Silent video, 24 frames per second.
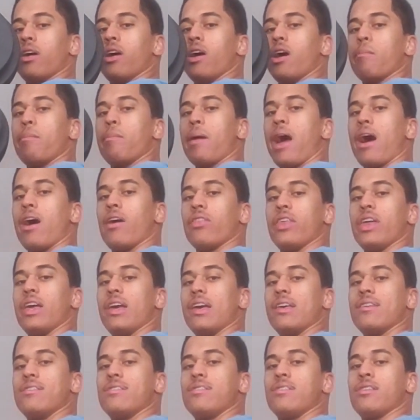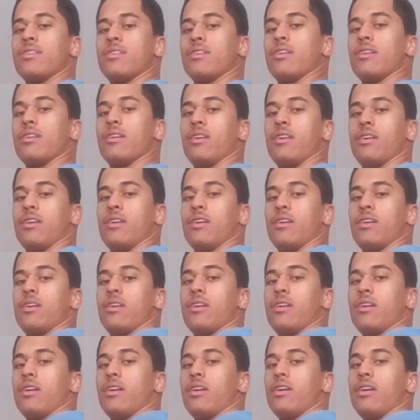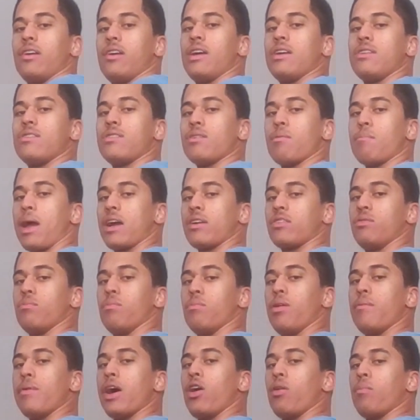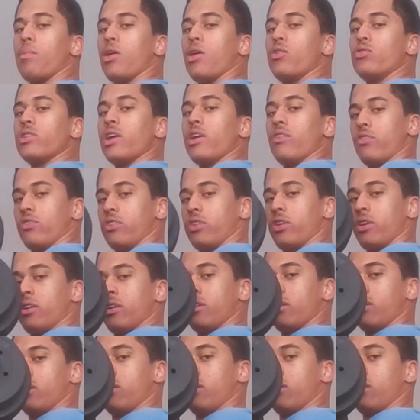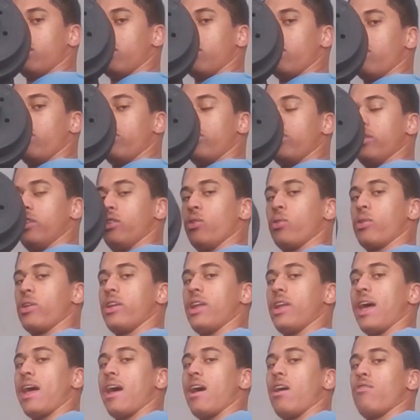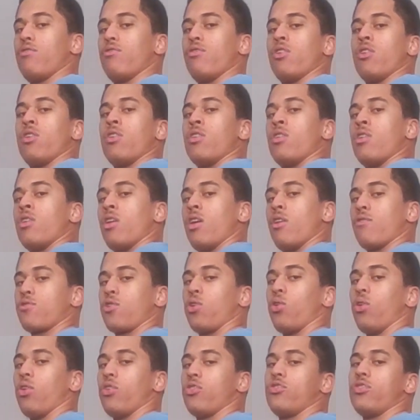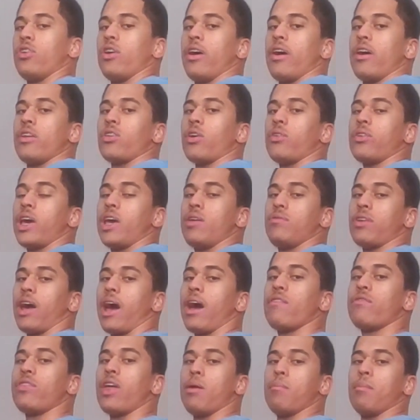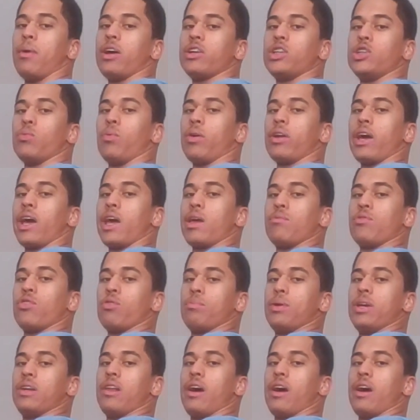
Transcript: about this, it's a maximum elbow drift that you can have. Of course, don't aim to have that much. You want to aim to be